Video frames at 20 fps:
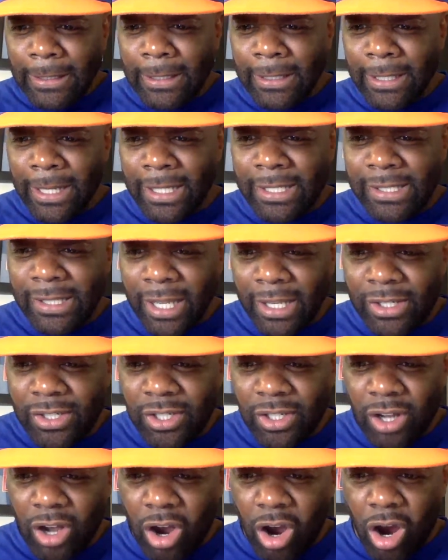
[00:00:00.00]
Knicks
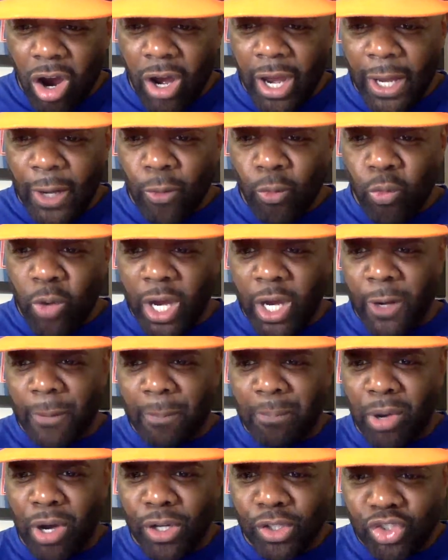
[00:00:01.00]
Nation are a
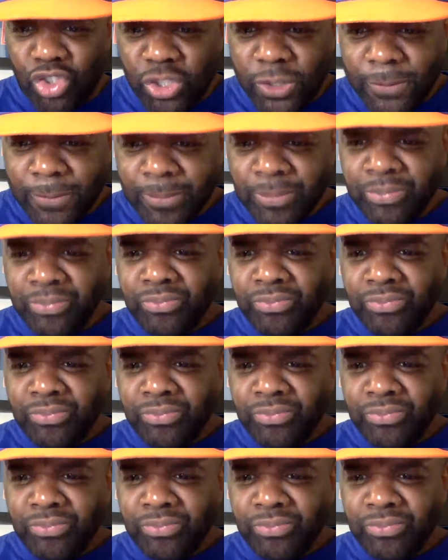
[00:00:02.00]
weird bunch.